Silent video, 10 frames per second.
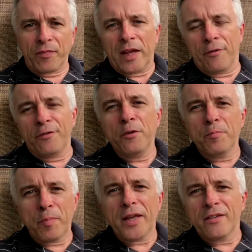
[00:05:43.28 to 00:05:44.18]
Now, if you
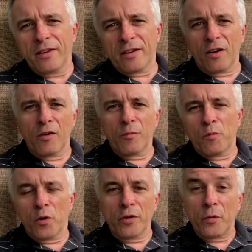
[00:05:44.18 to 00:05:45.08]
base it on
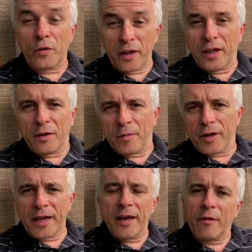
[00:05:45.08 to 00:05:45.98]
what you think you
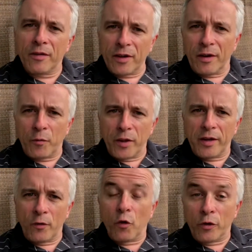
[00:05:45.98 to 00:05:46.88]
might get done
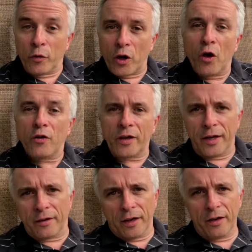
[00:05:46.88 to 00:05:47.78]
within, or you could
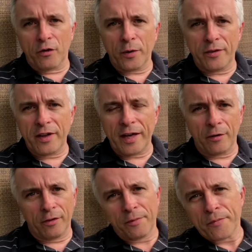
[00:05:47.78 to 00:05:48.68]
get done in 20
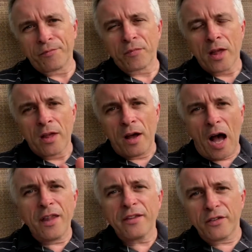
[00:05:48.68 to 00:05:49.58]
hours,
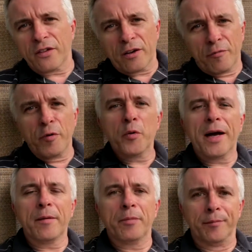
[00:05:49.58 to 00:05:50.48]
other stuff will
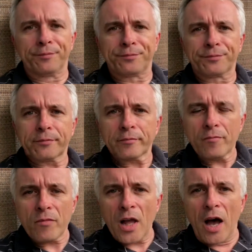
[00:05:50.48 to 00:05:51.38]
happen.
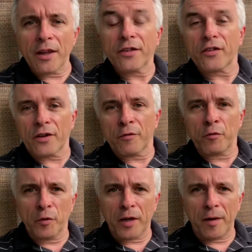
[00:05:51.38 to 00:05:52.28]
Other stuff
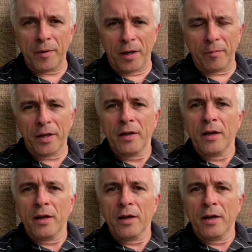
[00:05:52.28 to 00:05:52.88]
will come up.